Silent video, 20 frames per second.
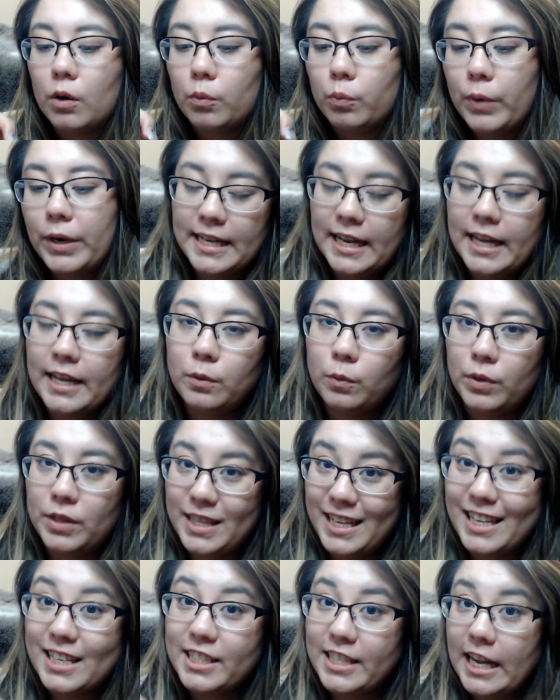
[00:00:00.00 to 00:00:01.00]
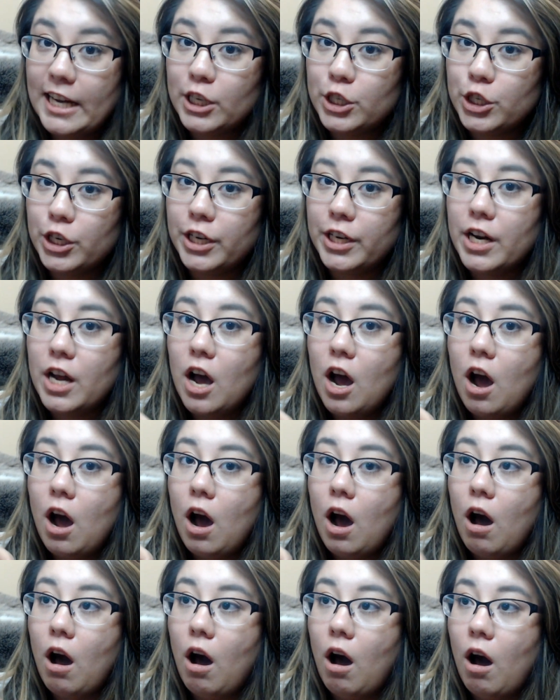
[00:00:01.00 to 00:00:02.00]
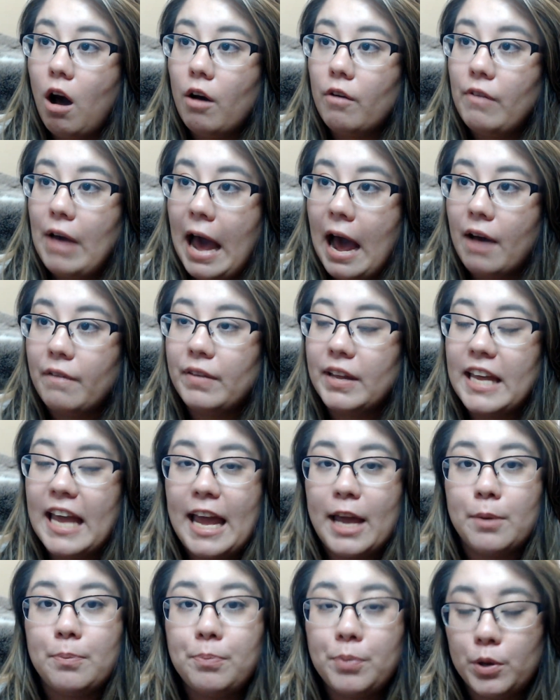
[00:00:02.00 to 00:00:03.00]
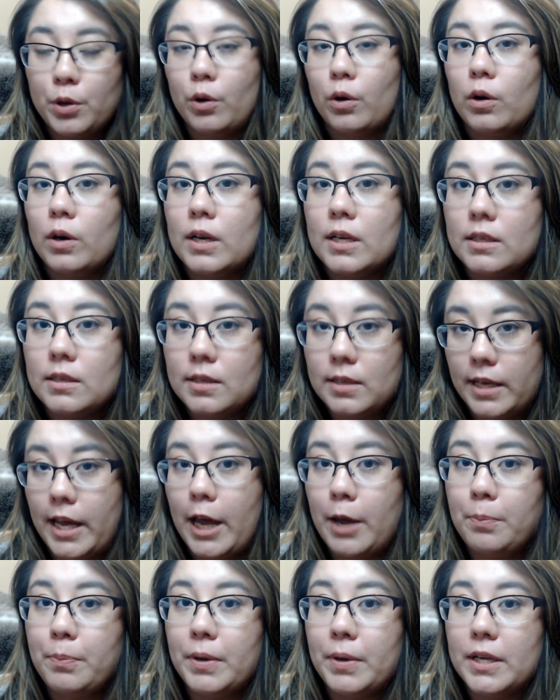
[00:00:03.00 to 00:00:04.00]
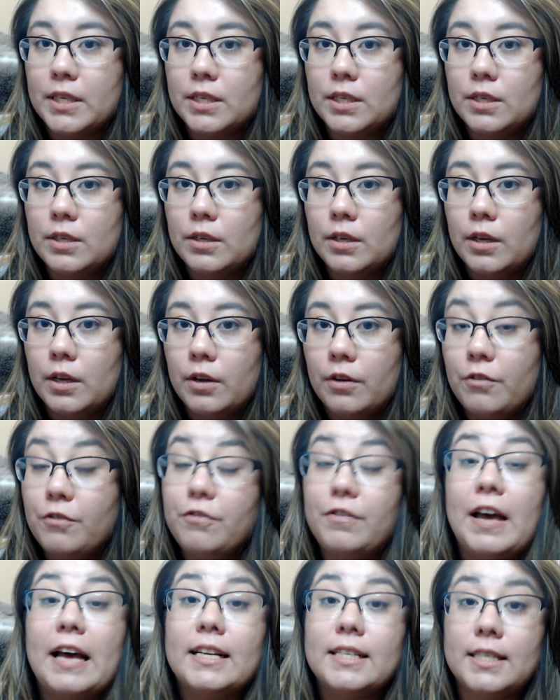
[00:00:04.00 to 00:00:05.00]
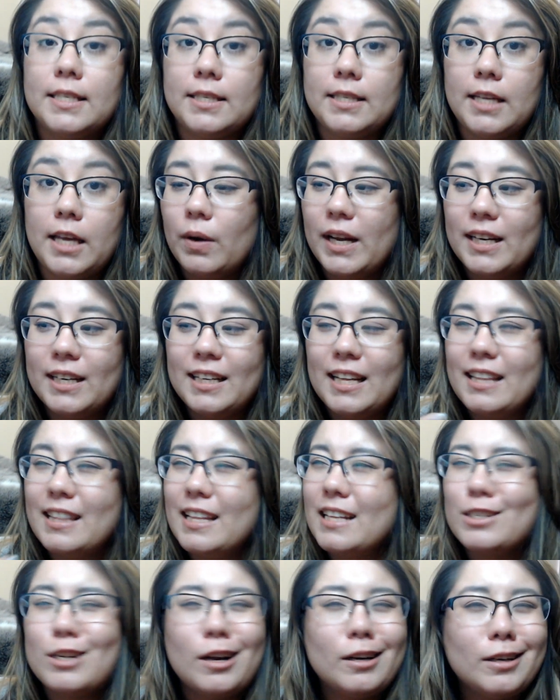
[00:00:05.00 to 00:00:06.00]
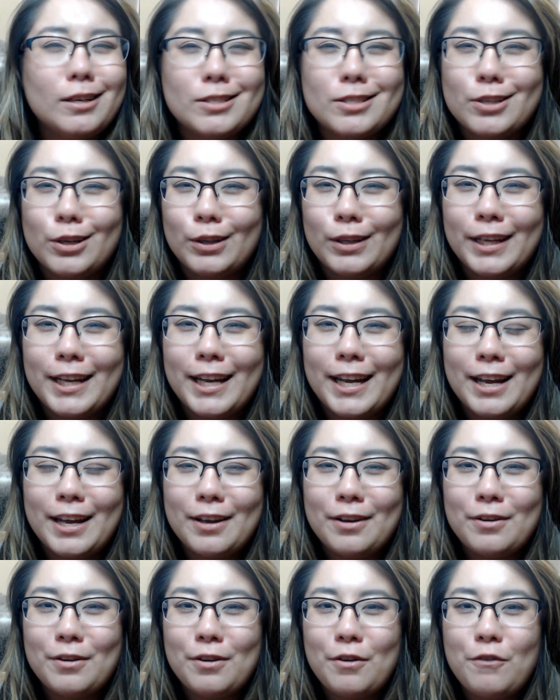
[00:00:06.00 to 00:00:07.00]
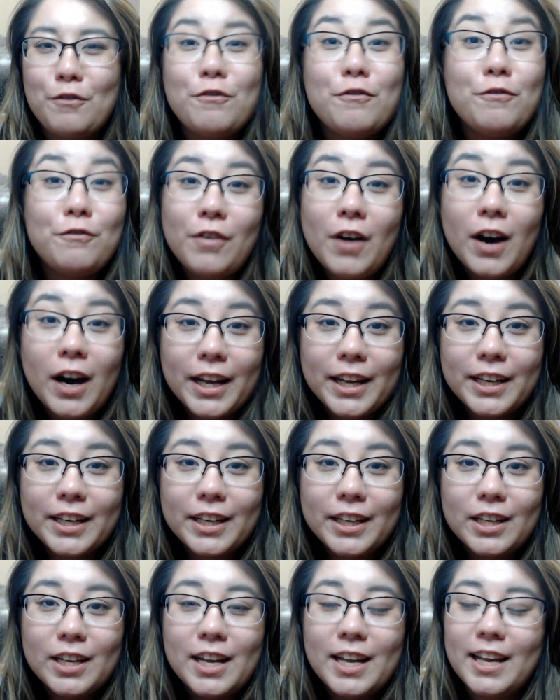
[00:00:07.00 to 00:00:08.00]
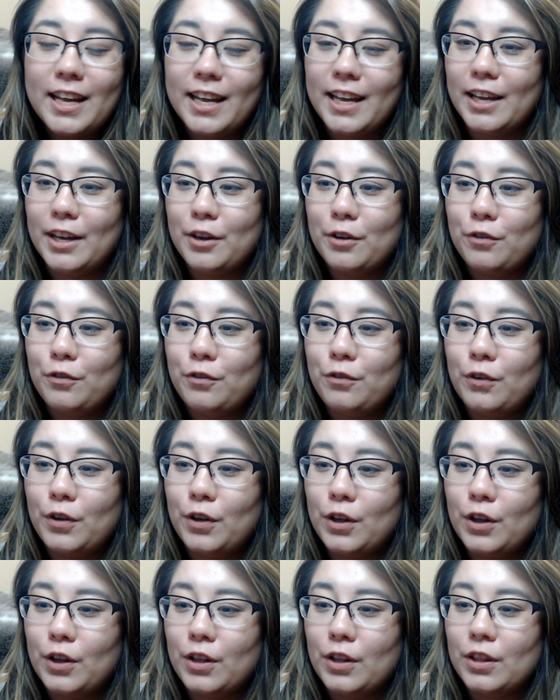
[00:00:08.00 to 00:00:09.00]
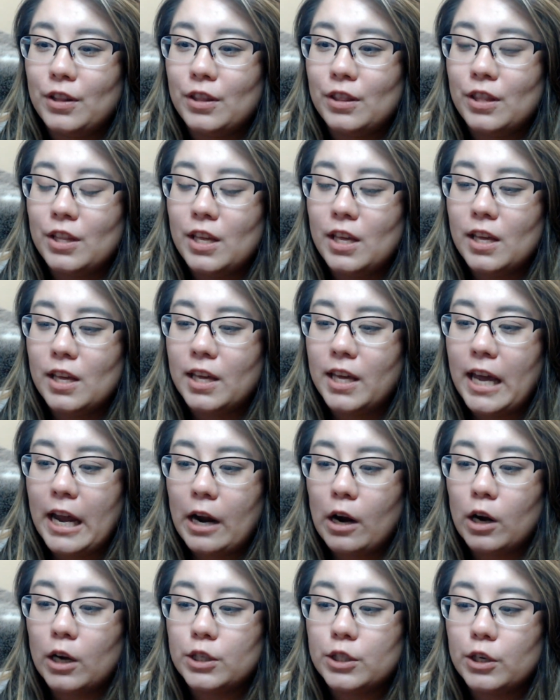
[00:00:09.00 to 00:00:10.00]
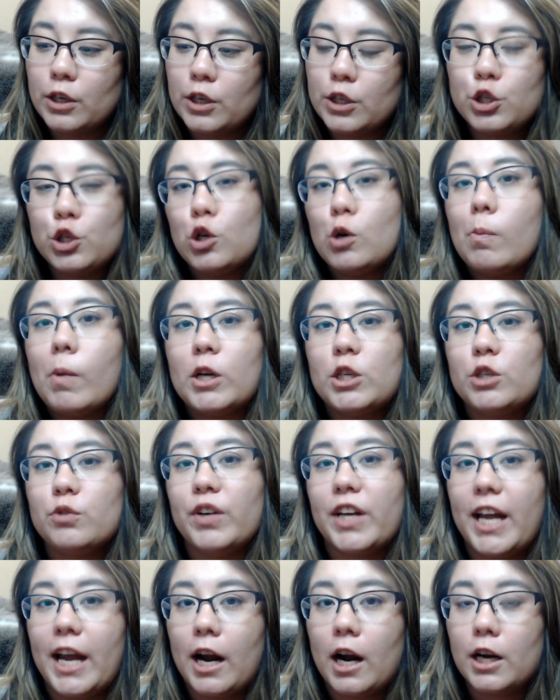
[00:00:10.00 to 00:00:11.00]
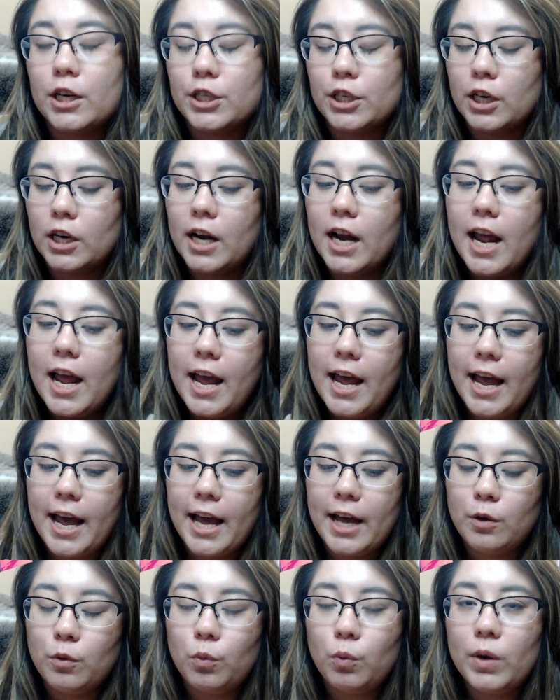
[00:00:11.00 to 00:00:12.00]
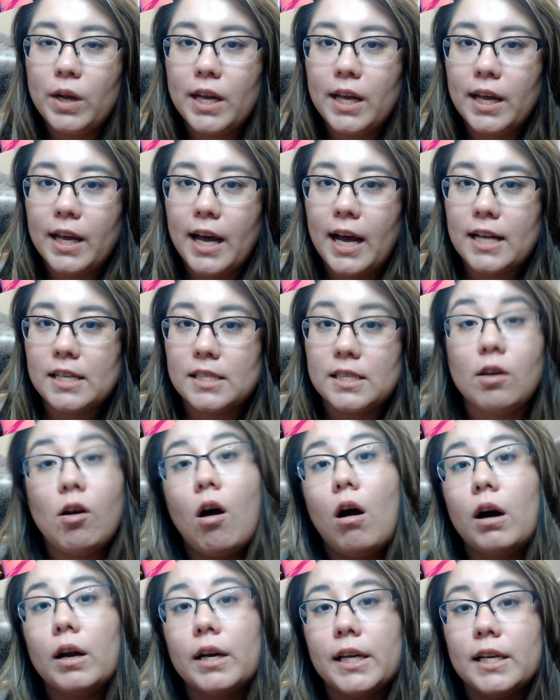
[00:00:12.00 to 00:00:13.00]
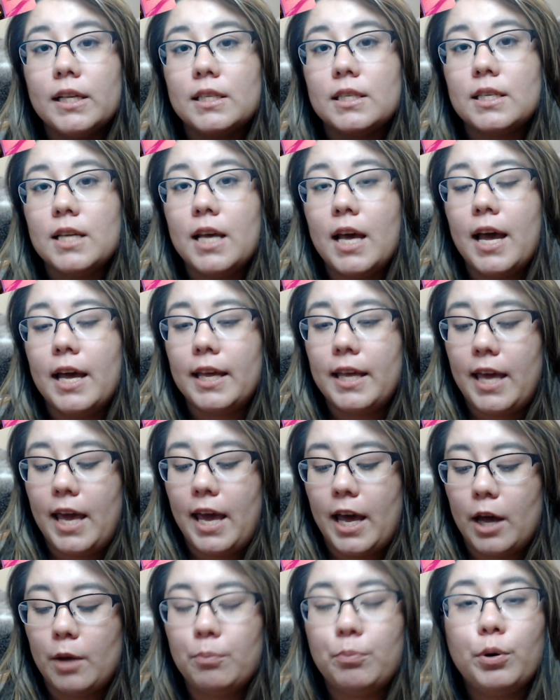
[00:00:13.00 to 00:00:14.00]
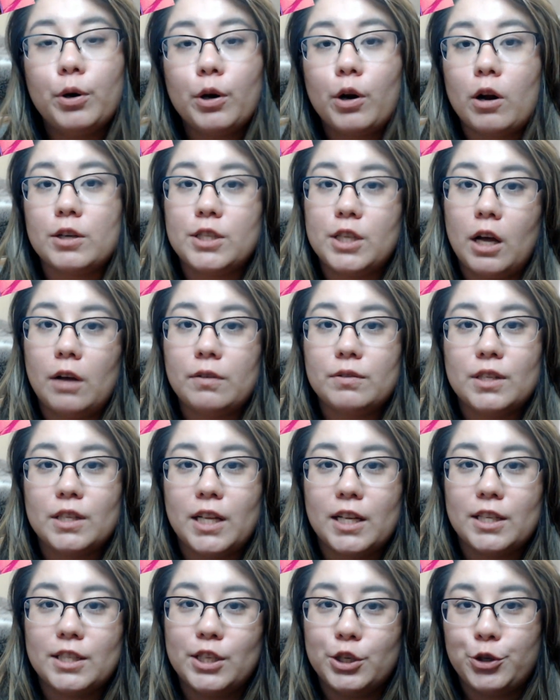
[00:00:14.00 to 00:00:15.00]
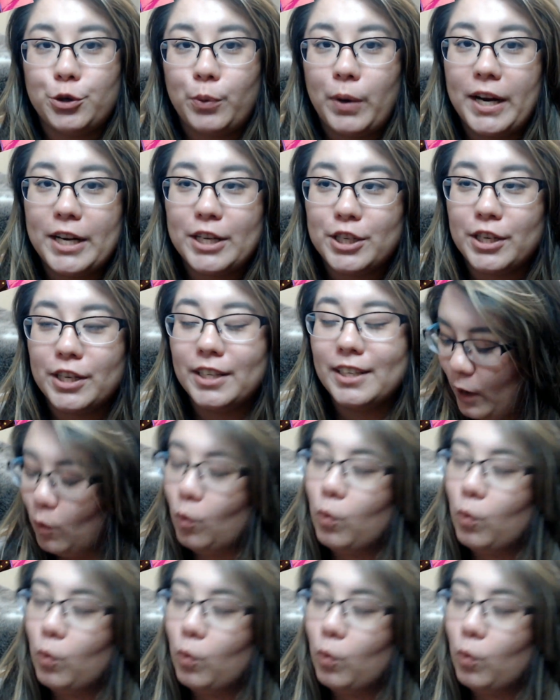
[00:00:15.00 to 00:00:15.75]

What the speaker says: written with the intention of having a pure escapist fantasy, and that's not necessarily fun if the character is too much of a character and we as the audience can't put ourselves in that situation.